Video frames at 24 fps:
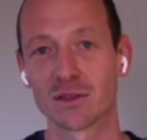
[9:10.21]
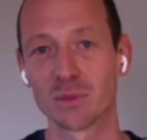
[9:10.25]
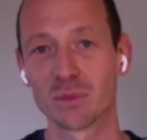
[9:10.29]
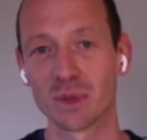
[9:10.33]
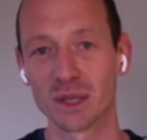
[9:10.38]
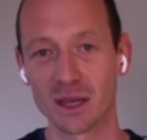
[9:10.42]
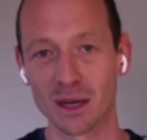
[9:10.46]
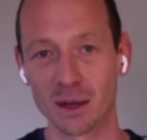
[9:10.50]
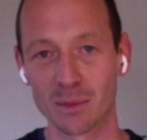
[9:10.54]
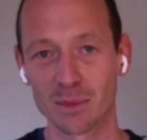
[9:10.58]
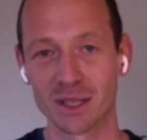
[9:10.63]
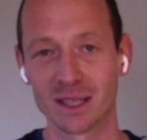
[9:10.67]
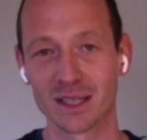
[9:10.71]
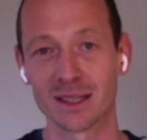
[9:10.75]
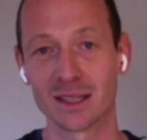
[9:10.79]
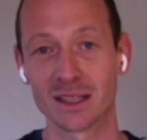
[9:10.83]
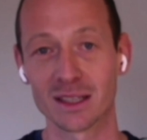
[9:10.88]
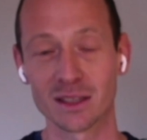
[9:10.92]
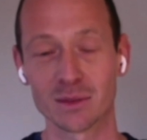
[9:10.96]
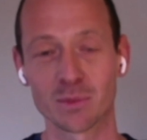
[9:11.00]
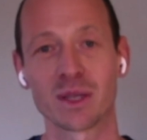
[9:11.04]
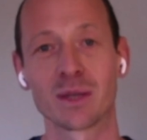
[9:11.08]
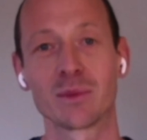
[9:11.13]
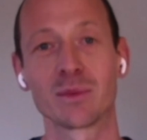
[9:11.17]
of becoming an
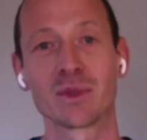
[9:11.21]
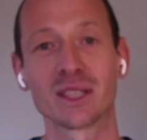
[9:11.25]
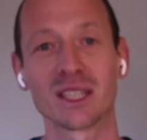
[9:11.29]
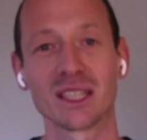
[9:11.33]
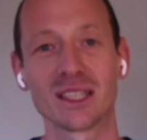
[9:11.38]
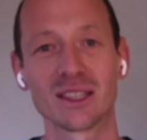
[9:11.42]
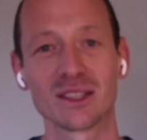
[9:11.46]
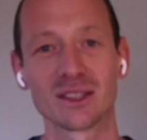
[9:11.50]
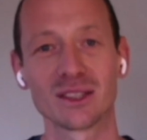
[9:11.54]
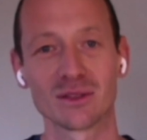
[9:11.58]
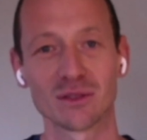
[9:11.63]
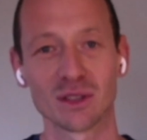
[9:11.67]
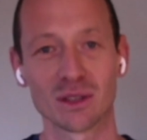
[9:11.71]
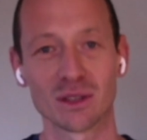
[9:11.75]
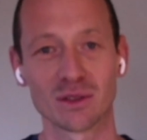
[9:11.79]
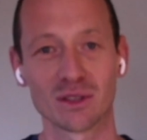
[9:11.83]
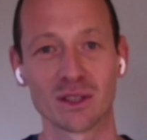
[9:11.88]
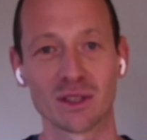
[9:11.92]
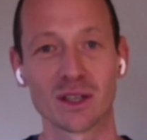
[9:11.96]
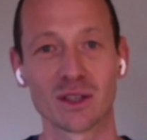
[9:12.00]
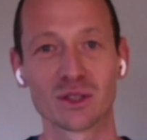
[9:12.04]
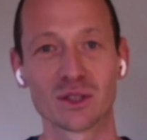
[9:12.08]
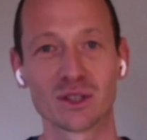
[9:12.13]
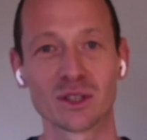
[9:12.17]

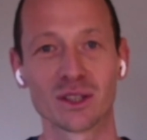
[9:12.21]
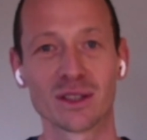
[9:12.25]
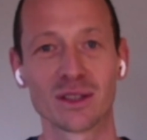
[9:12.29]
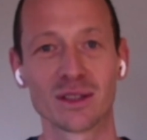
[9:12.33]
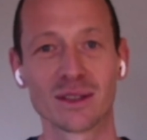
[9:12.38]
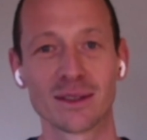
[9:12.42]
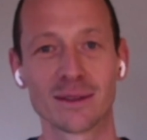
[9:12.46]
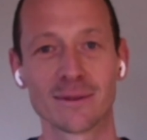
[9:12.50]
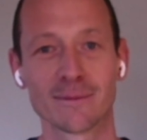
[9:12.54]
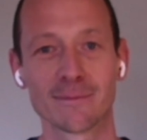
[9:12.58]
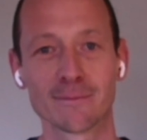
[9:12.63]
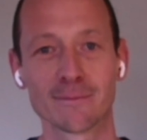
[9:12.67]
experimentation-driven culture.